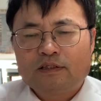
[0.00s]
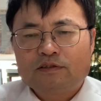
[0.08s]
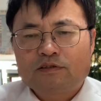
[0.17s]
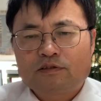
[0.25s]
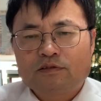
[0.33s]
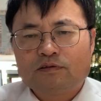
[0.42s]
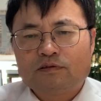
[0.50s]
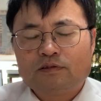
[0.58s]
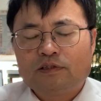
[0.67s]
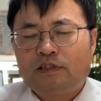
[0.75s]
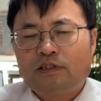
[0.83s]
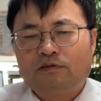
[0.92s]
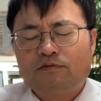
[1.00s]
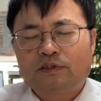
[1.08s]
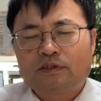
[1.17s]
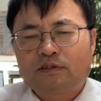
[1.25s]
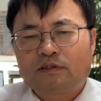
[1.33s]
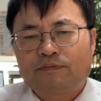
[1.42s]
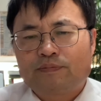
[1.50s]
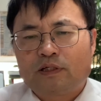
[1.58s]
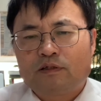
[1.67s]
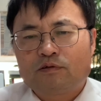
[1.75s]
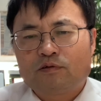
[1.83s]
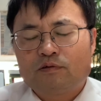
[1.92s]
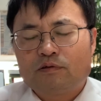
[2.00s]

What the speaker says: So it was about